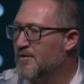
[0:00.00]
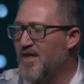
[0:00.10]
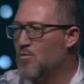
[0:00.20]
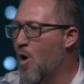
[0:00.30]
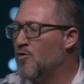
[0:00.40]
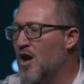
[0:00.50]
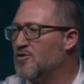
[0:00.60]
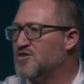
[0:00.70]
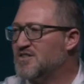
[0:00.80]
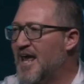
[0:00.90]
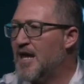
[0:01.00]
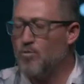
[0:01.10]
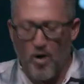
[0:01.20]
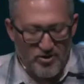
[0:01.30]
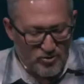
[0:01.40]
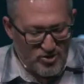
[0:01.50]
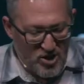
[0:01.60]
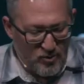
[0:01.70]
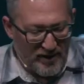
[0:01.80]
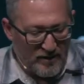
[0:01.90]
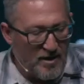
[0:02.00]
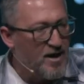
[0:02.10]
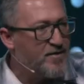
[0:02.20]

They won't understand what you're doing.